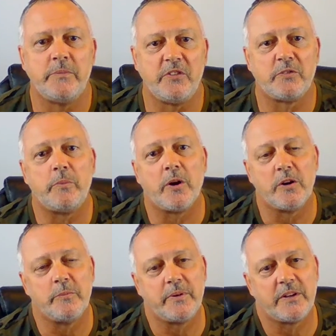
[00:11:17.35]
be
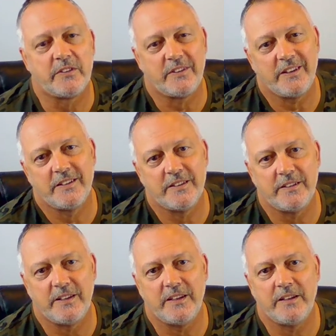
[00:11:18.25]
smarter, because at the end of the
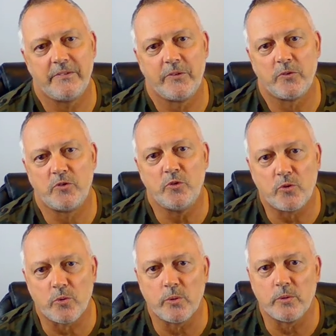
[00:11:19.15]
day, if they're too
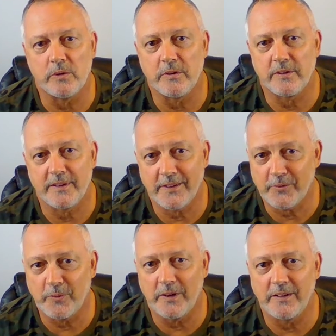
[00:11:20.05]
cruel,
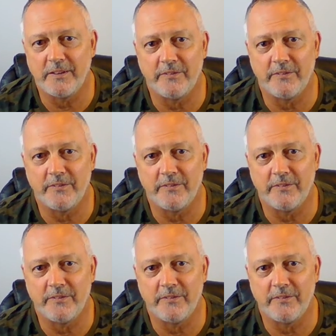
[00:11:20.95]
guess what?